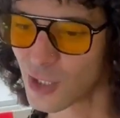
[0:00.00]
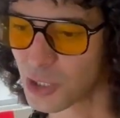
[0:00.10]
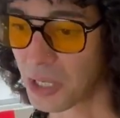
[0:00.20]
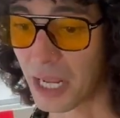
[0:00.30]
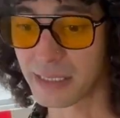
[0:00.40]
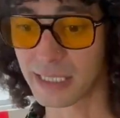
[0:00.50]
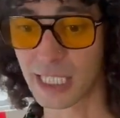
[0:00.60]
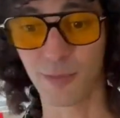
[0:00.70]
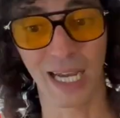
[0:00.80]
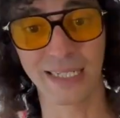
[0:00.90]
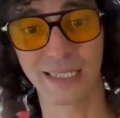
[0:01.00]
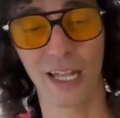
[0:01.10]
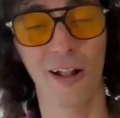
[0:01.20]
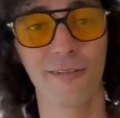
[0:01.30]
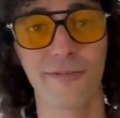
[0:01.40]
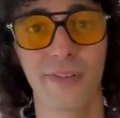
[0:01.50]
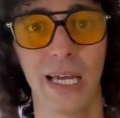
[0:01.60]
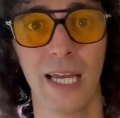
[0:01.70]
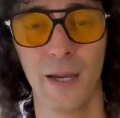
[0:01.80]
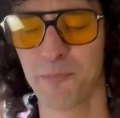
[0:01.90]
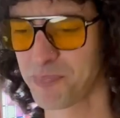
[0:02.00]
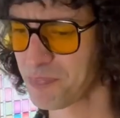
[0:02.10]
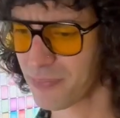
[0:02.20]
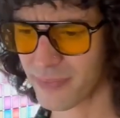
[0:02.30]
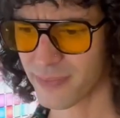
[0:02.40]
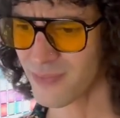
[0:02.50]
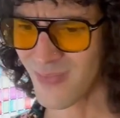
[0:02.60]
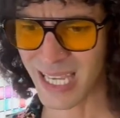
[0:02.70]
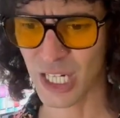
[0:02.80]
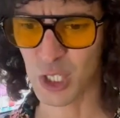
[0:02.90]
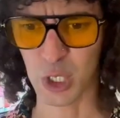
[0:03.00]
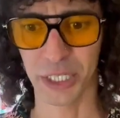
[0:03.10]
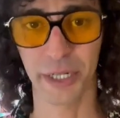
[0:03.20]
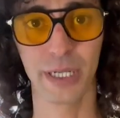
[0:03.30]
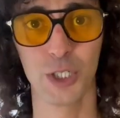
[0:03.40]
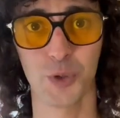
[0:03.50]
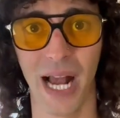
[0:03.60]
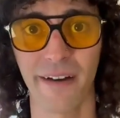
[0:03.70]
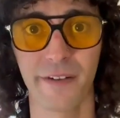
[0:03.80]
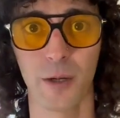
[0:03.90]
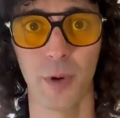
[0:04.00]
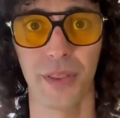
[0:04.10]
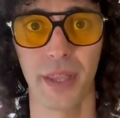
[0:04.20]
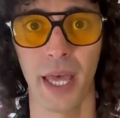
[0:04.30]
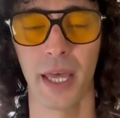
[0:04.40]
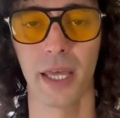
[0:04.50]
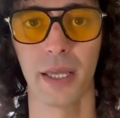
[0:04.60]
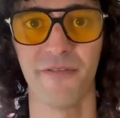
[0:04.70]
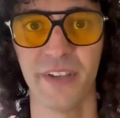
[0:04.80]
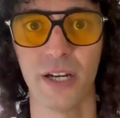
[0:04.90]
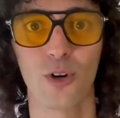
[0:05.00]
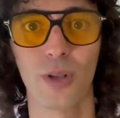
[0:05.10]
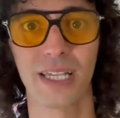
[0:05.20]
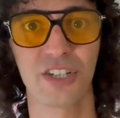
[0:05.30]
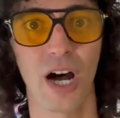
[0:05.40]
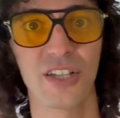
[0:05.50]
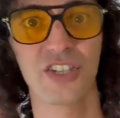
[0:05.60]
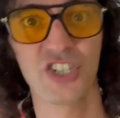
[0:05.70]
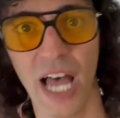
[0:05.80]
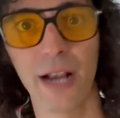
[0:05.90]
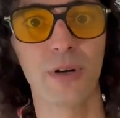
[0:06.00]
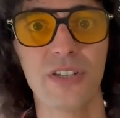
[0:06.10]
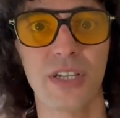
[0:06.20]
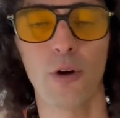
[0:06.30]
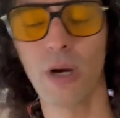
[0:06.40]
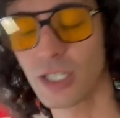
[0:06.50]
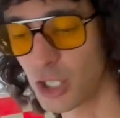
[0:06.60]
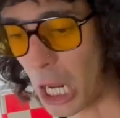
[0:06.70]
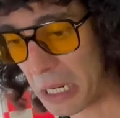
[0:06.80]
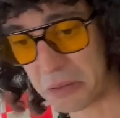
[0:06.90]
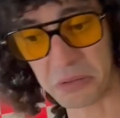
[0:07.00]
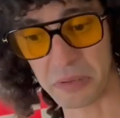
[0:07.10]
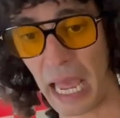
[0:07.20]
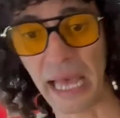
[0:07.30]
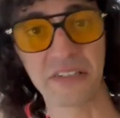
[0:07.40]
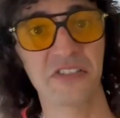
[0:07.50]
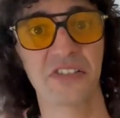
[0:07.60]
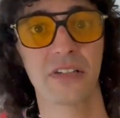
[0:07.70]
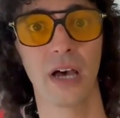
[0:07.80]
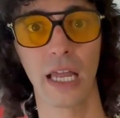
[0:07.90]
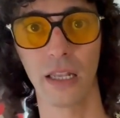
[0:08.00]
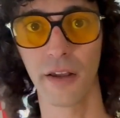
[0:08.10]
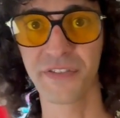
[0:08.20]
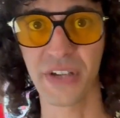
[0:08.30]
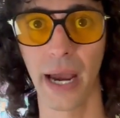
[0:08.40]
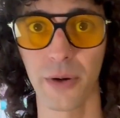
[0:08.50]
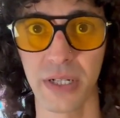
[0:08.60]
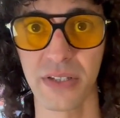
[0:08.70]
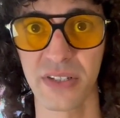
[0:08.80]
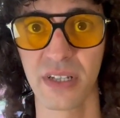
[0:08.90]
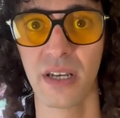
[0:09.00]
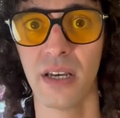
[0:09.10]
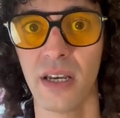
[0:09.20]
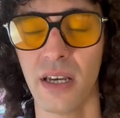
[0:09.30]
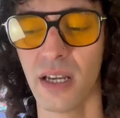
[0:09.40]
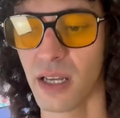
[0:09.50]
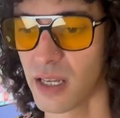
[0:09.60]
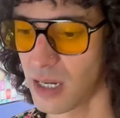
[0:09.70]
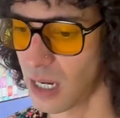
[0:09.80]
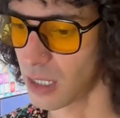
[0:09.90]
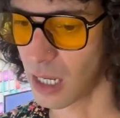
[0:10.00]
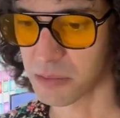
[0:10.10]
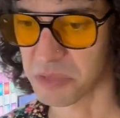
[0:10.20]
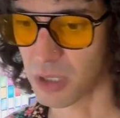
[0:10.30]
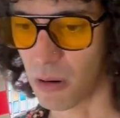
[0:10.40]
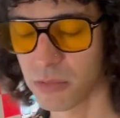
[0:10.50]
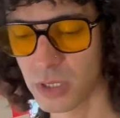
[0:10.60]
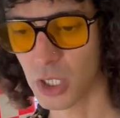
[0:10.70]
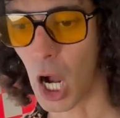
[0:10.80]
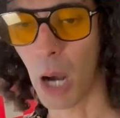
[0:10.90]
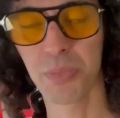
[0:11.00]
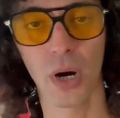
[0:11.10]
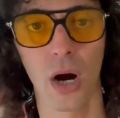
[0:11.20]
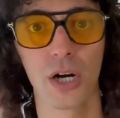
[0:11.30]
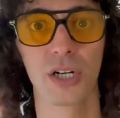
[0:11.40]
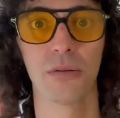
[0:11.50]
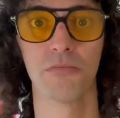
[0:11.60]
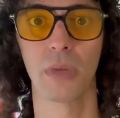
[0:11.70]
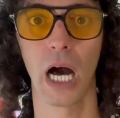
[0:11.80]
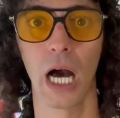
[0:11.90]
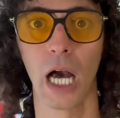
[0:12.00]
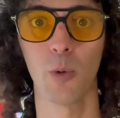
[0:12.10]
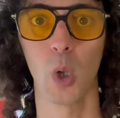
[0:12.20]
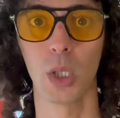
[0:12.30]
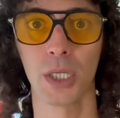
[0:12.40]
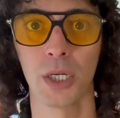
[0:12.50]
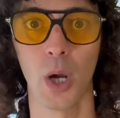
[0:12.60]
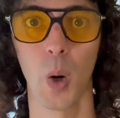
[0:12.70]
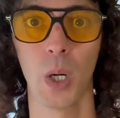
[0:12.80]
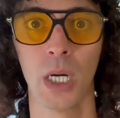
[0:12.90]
Could I see myself clearing traffic with a vehicle that's got sirens equipped? Could I? Yes, I love sirens. I, I, you know, cop car, I will, you know,